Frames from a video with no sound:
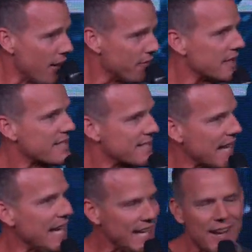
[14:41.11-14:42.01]
of the
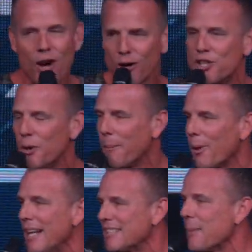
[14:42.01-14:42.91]
sea or to
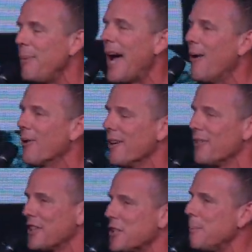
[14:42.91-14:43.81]
embrace the power of
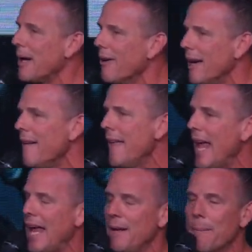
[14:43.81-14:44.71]
the spirit
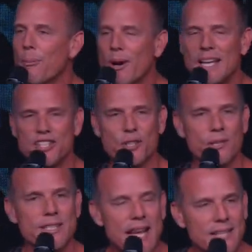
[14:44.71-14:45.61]
and embrace
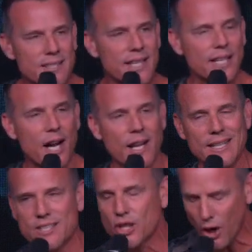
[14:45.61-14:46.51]
your destiny that God
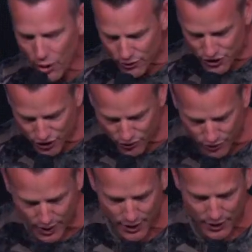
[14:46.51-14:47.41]
has called
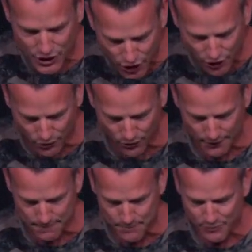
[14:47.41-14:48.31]
you to.
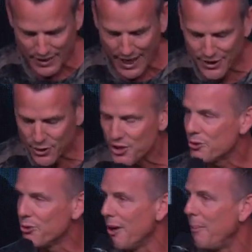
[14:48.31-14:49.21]
I know you
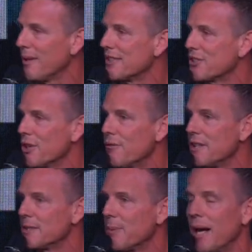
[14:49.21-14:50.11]
grew up on the
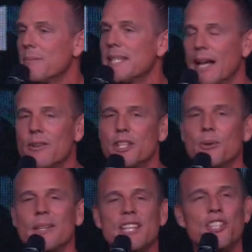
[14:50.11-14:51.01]
surface, but I'm telling you,
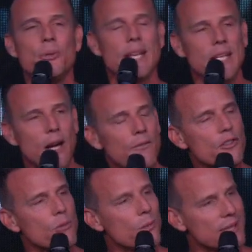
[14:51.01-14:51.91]
unless you get
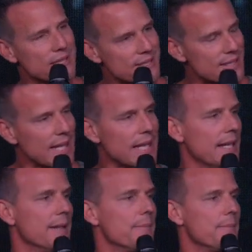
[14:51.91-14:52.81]
comfortable with the
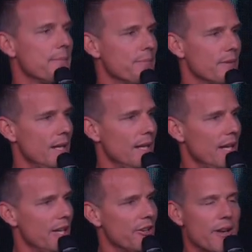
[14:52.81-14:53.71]
sea,
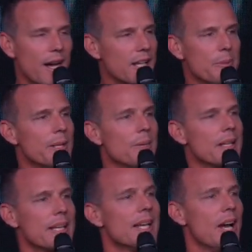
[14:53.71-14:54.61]
you're not going to be able
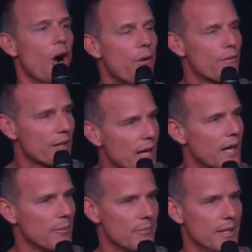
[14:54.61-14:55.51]
to
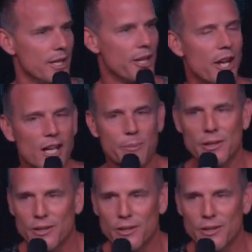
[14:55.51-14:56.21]
overcome. You're not going to be